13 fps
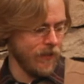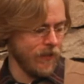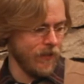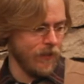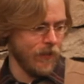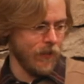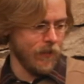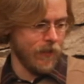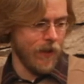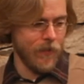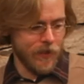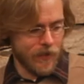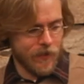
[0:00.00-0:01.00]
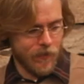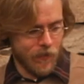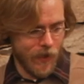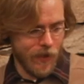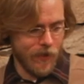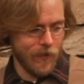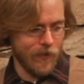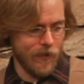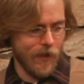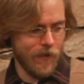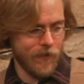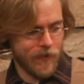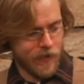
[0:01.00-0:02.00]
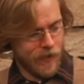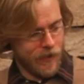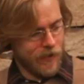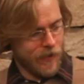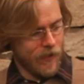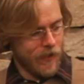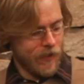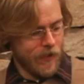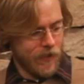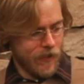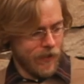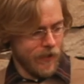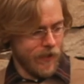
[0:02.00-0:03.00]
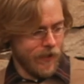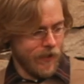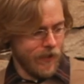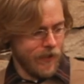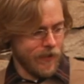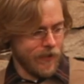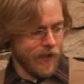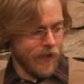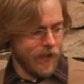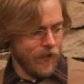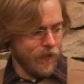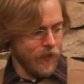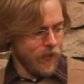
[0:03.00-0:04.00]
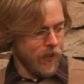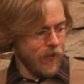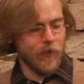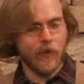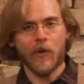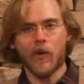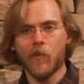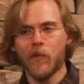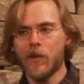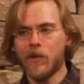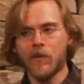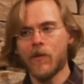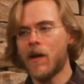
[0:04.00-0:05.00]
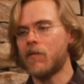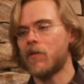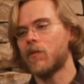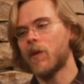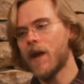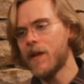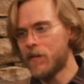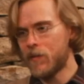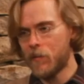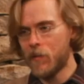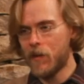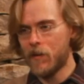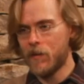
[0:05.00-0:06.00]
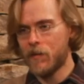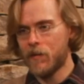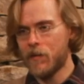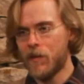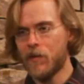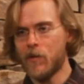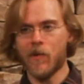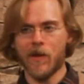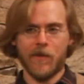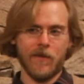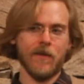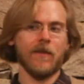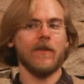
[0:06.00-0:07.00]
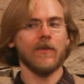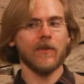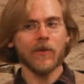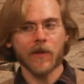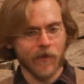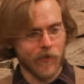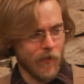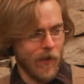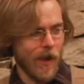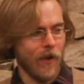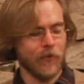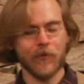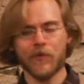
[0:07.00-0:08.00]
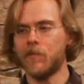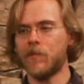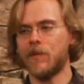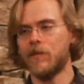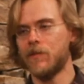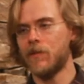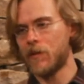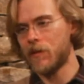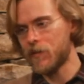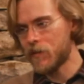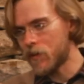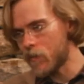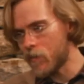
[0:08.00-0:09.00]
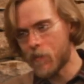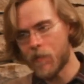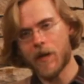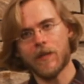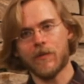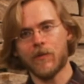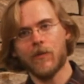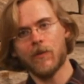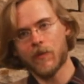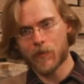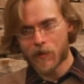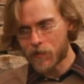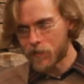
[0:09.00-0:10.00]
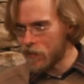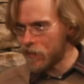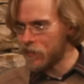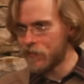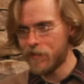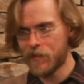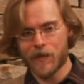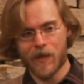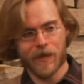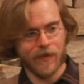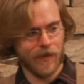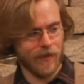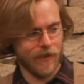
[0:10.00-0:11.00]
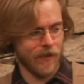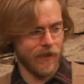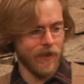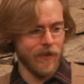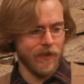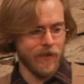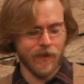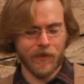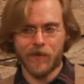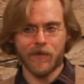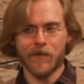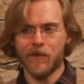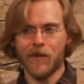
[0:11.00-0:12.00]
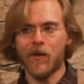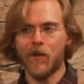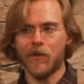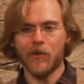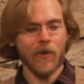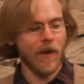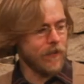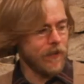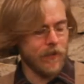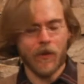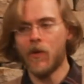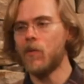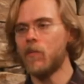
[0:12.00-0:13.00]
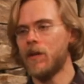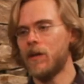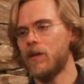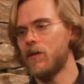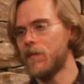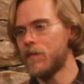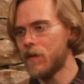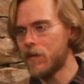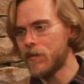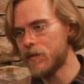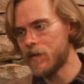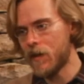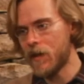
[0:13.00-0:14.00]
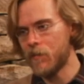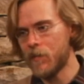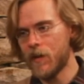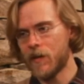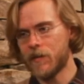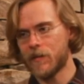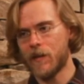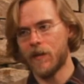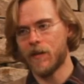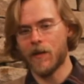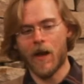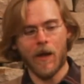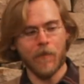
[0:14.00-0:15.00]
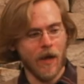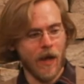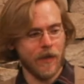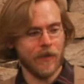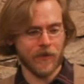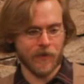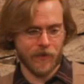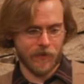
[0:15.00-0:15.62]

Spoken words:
just in my own life, it's like, if you don't know me, you don't have a right to me. Now, you may think that you're doing it from altruism because you're concerned about my soul or whatever else, or this or that. It's like, no, you have to know me. You have to understand me. And it's like, I'm not just